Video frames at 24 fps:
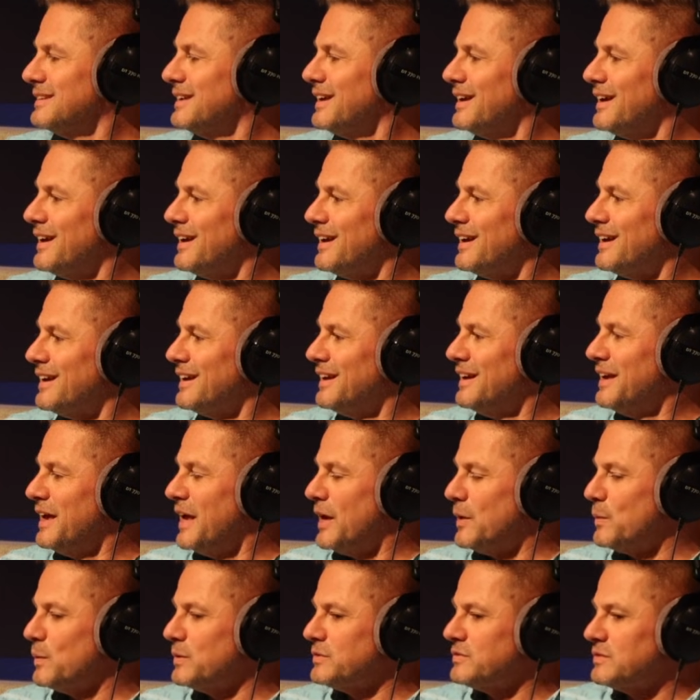Yeah.
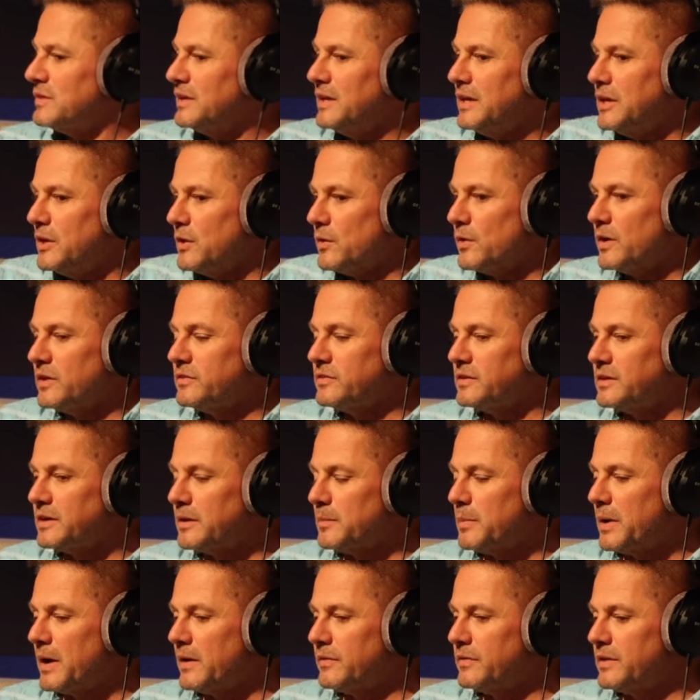And what's interesting
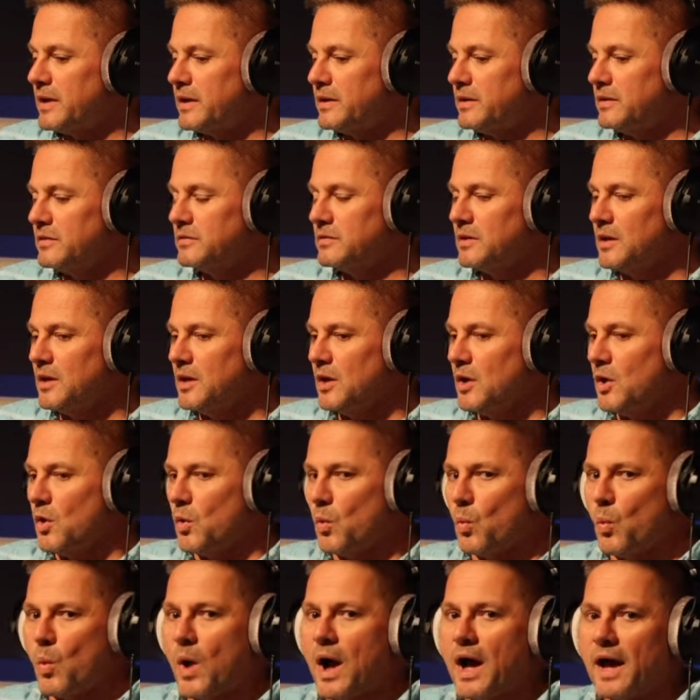about that is,
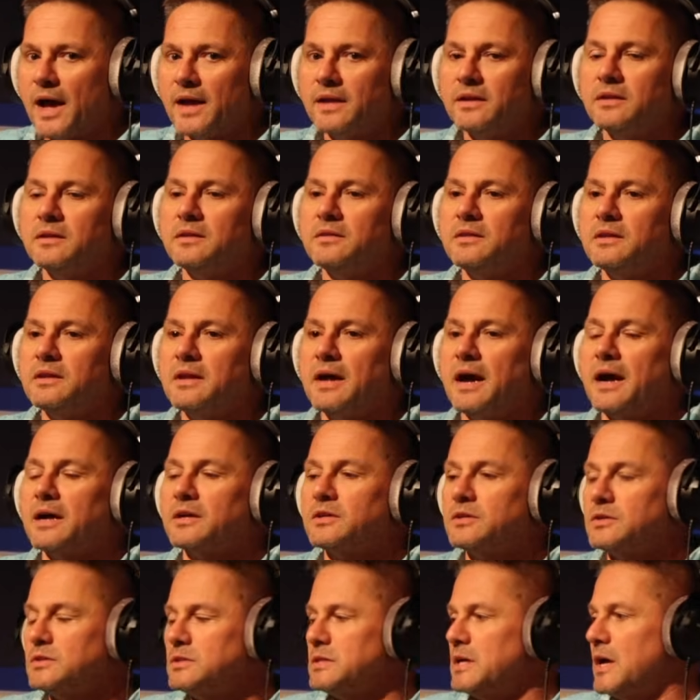why did the
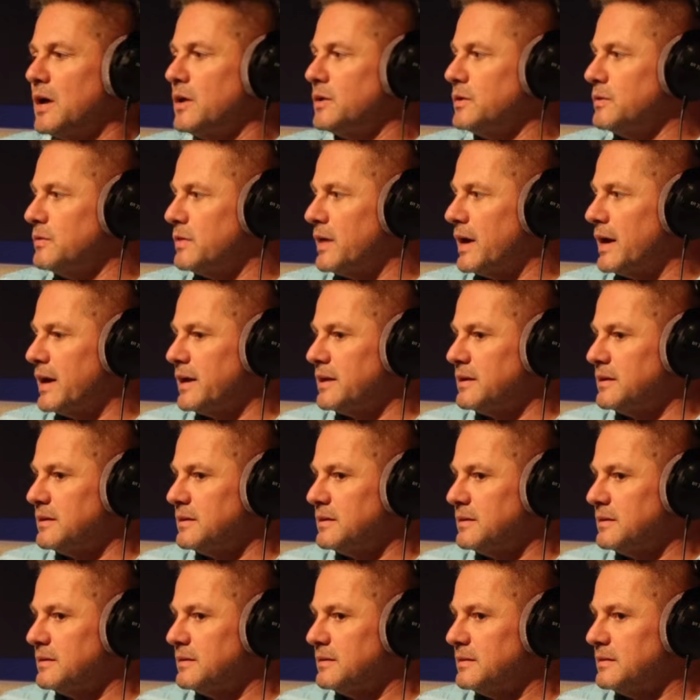doctor tell you that?
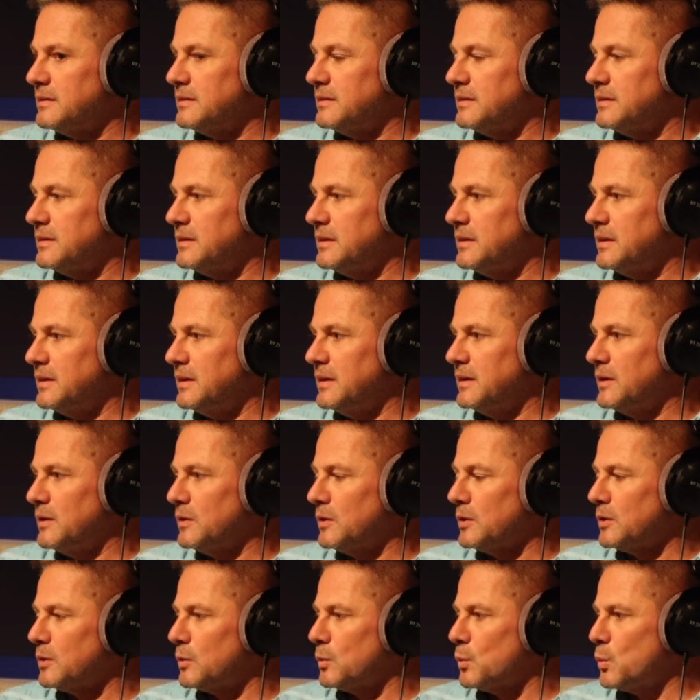In a
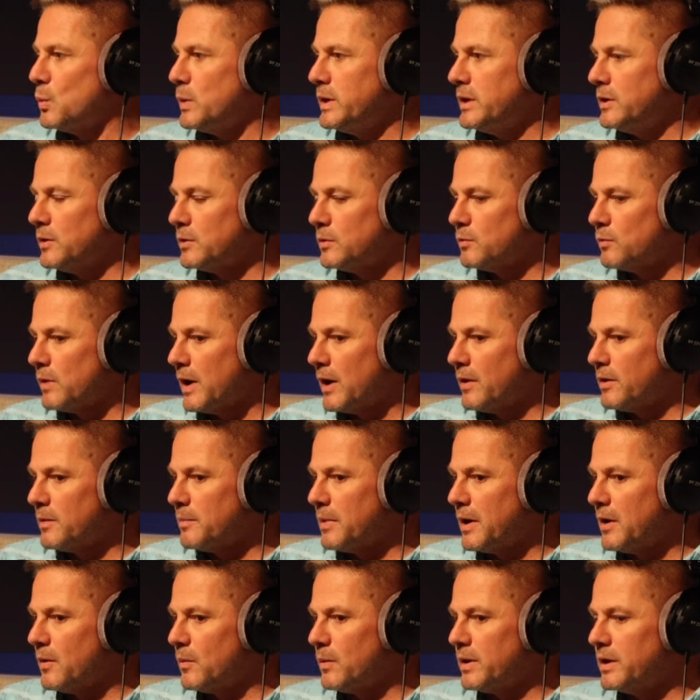little weird
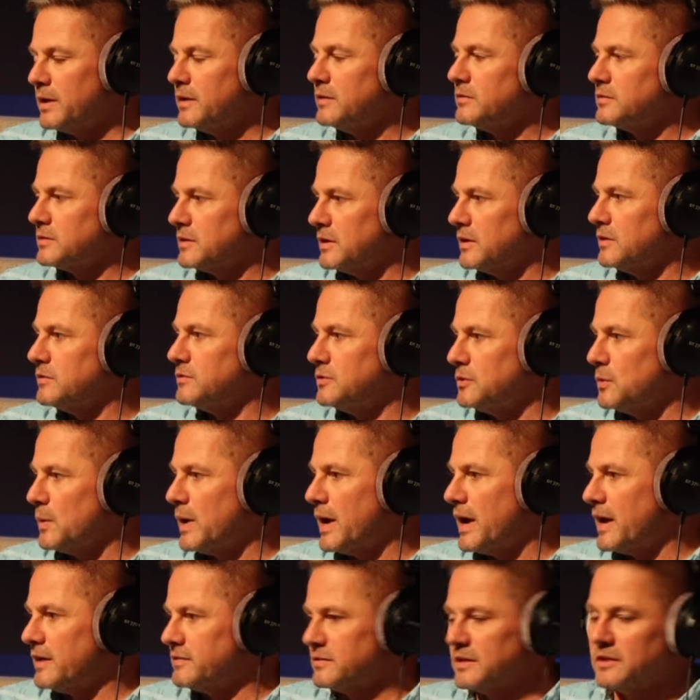roundabout ways, because you
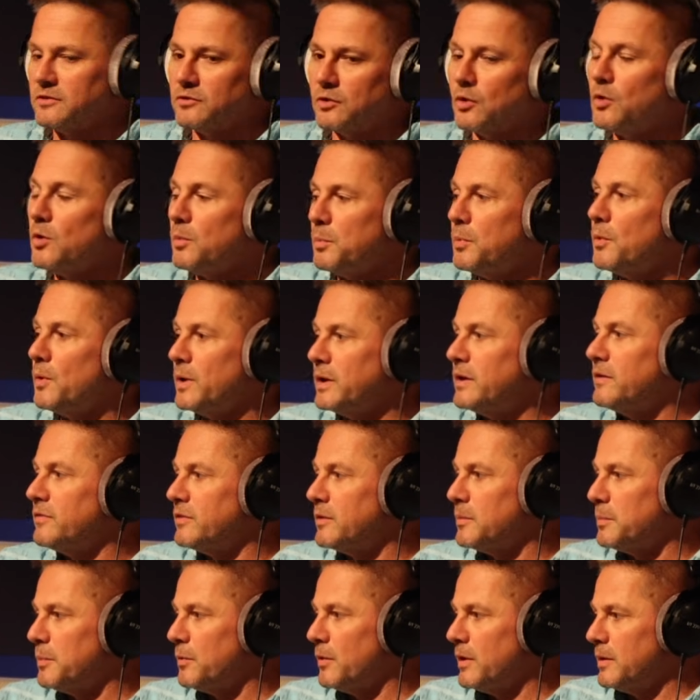asked. That's the whole point of
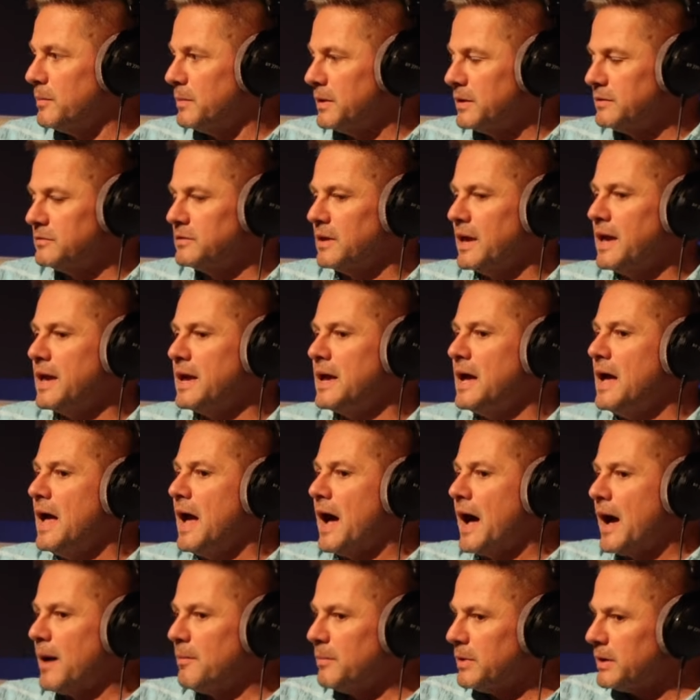the appointment is, hey,
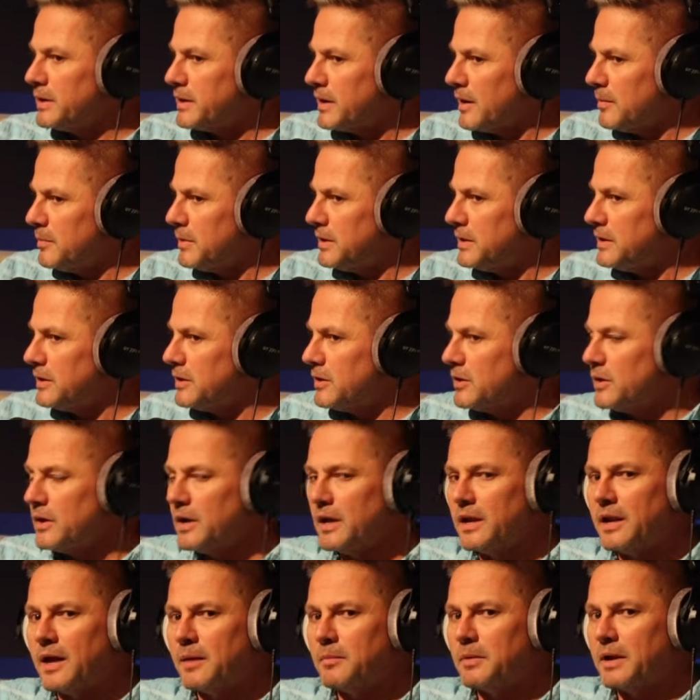I'm going to come in here
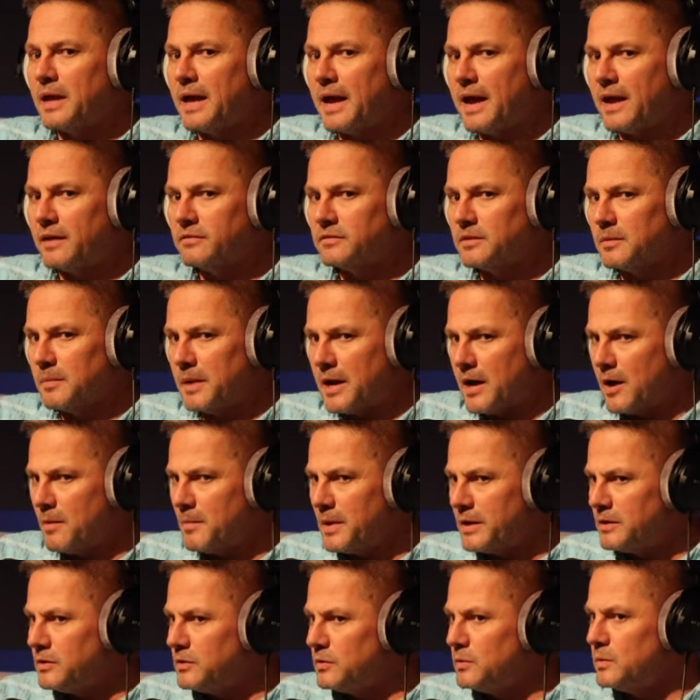and I'm going to ask him, how am
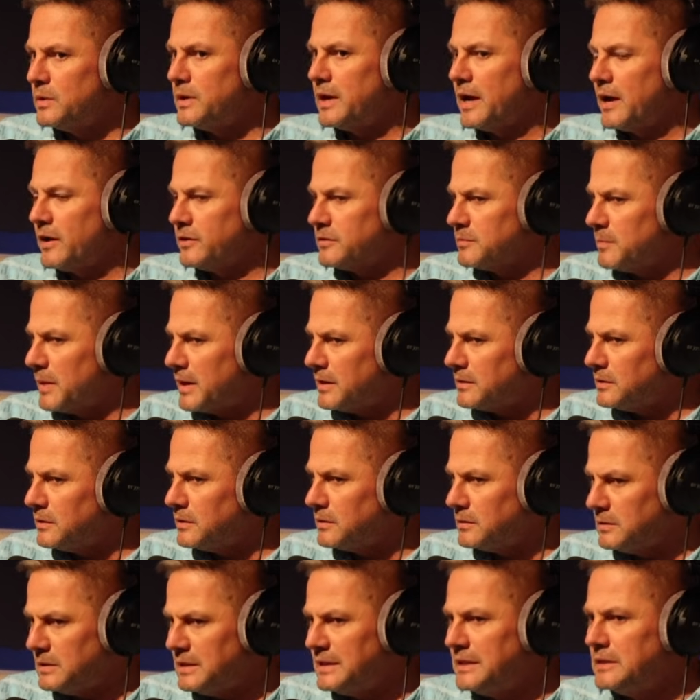I doing? How's my
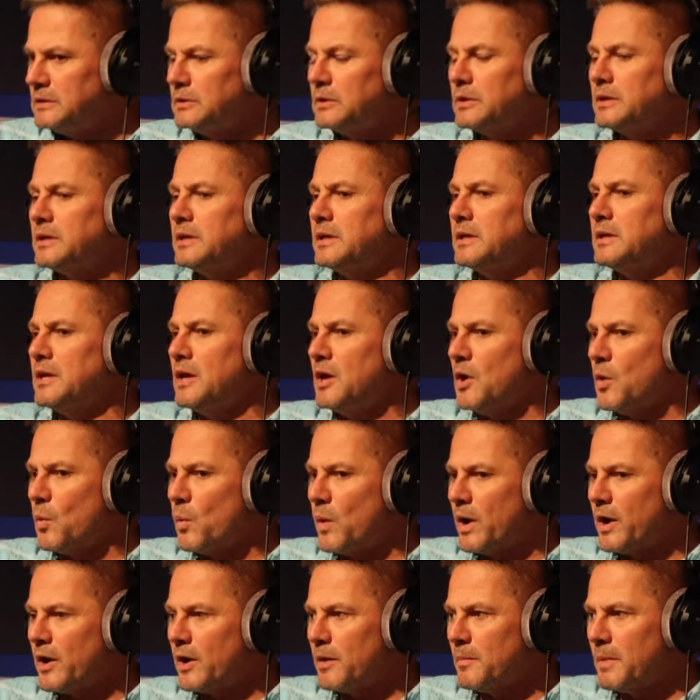knee looking?
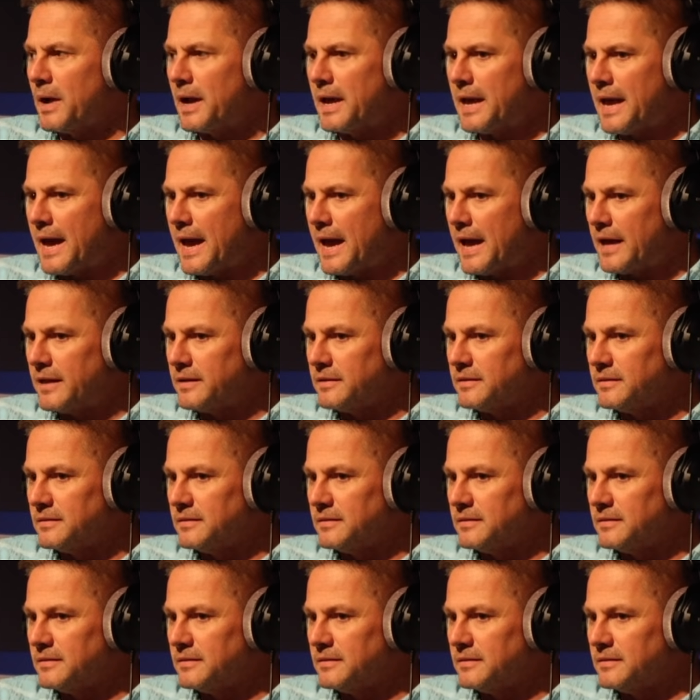Where am I at?